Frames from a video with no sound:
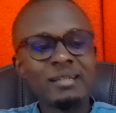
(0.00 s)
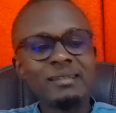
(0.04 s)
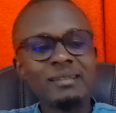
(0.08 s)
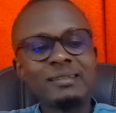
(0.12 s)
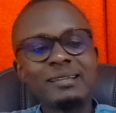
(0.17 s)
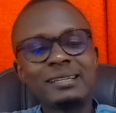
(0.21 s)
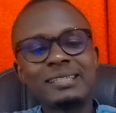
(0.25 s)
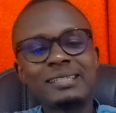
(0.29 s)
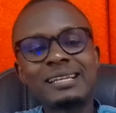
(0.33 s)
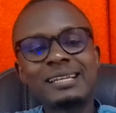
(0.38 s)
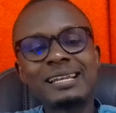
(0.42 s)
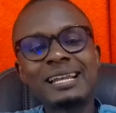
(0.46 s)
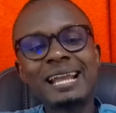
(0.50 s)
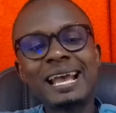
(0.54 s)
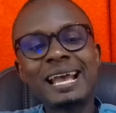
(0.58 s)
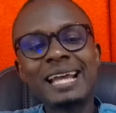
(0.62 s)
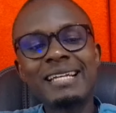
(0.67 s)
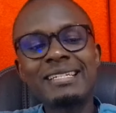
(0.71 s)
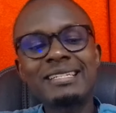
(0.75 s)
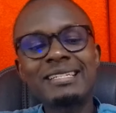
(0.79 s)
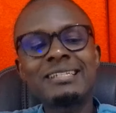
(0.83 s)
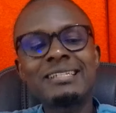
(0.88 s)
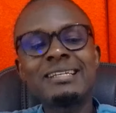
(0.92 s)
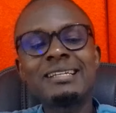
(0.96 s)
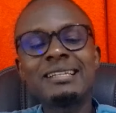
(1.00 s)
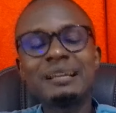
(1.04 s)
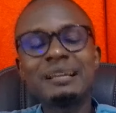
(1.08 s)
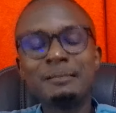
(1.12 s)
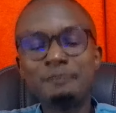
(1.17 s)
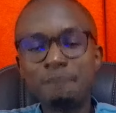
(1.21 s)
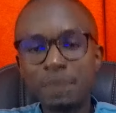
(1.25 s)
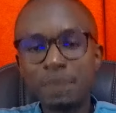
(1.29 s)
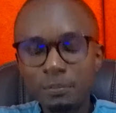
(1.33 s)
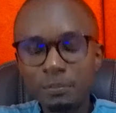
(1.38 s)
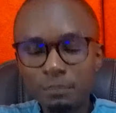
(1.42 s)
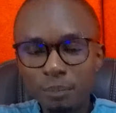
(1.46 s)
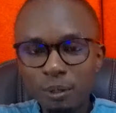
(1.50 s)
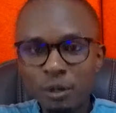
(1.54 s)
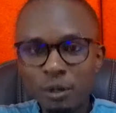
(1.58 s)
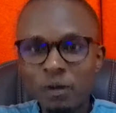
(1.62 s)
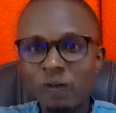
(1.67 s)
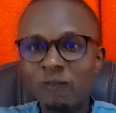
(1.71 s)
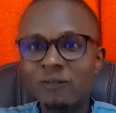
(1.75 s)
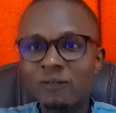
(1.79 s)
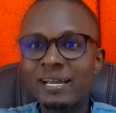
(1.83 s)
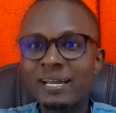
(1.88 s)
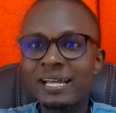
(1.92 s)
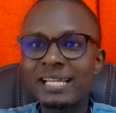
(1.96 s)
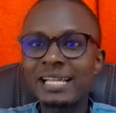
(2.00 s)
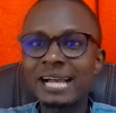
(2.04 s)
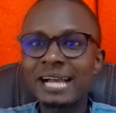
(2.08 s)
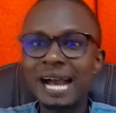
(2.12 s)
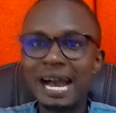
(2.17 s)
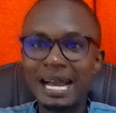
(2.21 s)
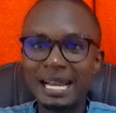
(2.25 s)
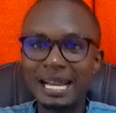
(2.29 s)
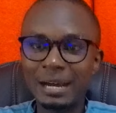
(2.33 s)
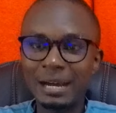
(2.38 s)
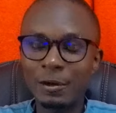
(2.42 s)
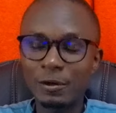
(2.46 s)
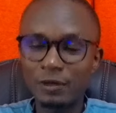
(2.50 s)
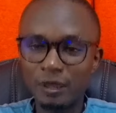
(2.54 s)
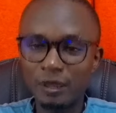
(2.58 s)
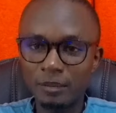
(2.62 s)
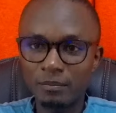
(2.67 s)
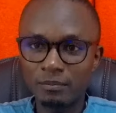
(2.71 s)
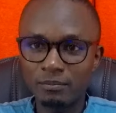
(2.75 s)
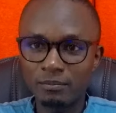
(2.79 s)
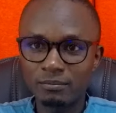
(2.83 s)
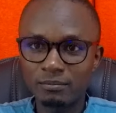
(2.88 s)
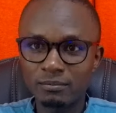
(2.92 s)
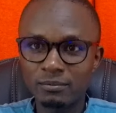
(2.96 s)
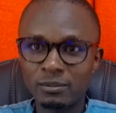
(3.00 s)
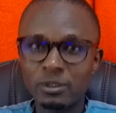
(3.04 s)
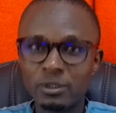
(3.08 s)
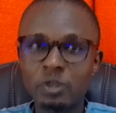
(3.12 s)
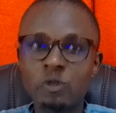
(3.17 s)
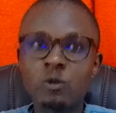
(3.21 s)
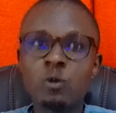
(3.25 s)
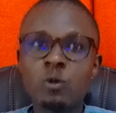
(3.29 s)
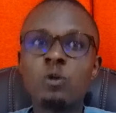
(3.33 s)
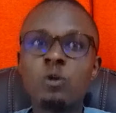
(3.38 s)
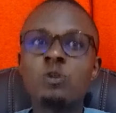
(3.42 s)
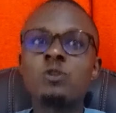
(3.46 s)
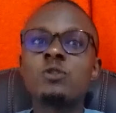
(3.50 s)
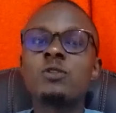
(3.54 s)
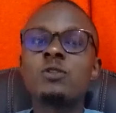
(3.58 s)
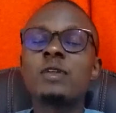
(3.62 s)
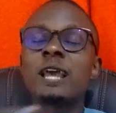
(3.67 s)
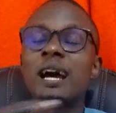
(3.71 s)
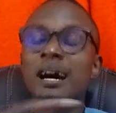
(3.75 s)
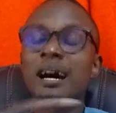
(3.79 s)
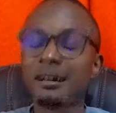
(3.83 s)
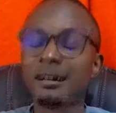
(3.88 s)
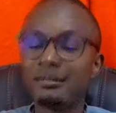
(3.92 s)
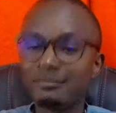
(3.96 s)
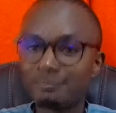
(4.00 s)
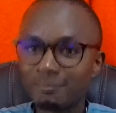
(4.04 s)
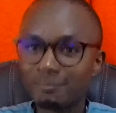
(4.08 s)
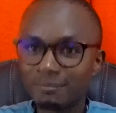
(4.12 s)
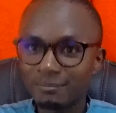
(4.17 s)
that let the people of Kenya allow them to go to their